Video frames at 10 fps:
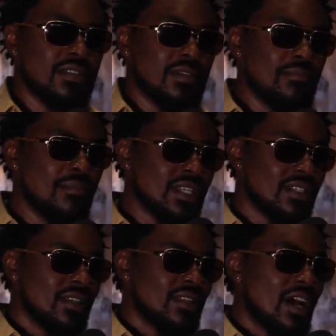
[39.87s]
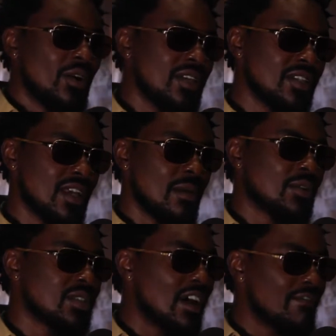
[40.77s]
makes it now easier
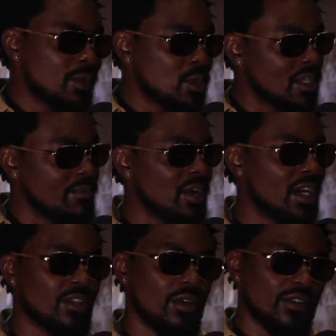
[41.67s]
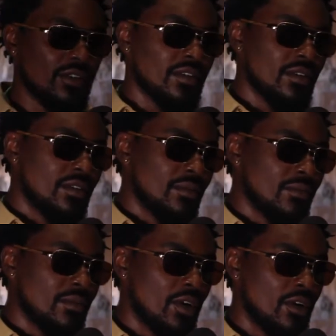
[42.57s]
because I've built a brand on
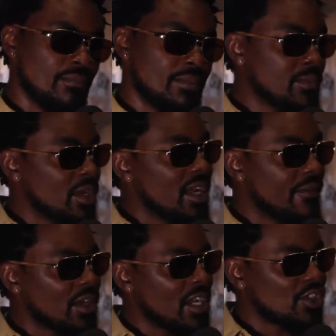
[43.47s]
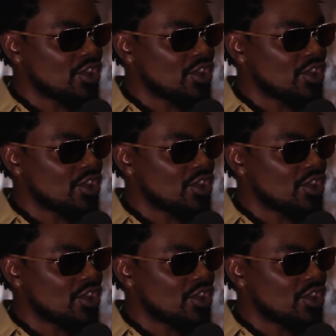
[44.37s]
the Big Brother Africa